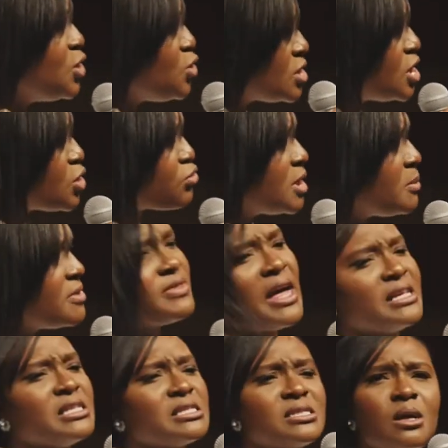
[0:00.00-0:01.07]
You can agree with
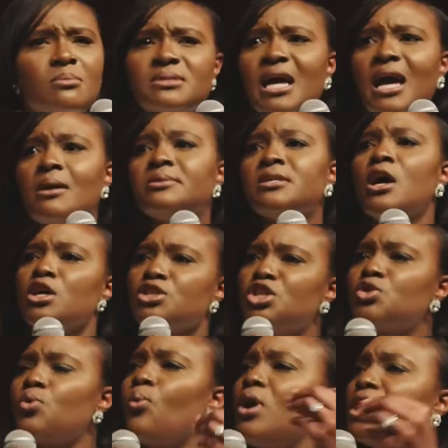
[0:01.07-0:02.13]
that. There's sometimes
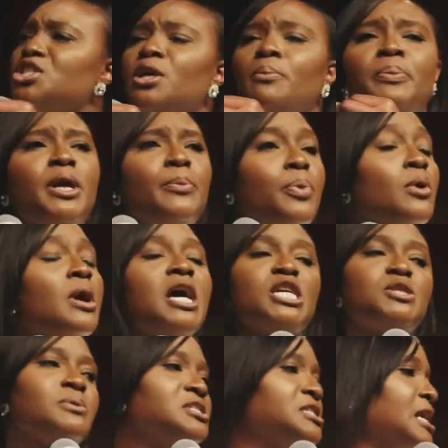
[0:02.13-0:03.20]
just watching people,
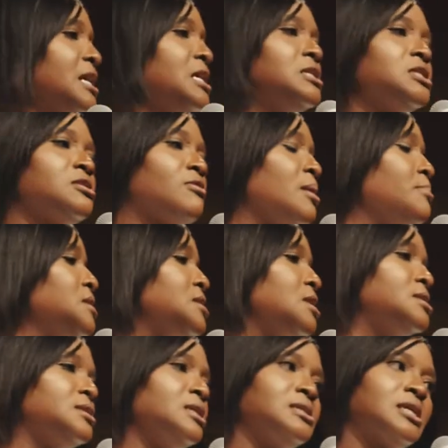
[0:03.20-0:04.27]
especially that Instagram, this
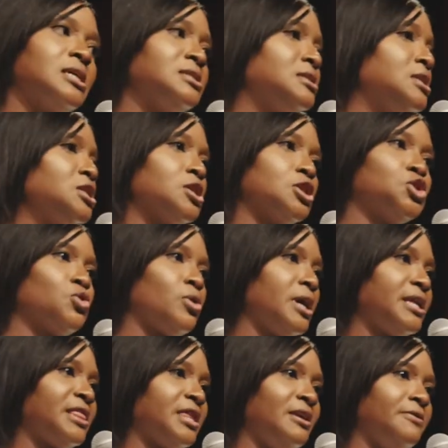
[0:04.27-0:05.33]
is a
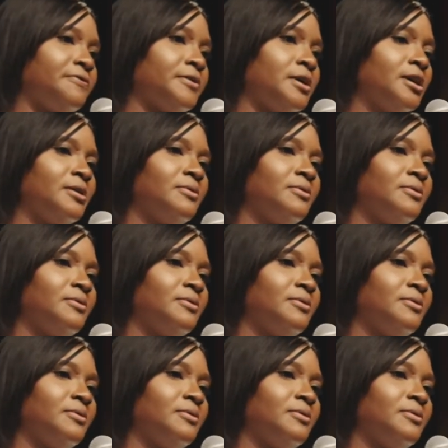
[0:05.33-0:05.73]
joy thief.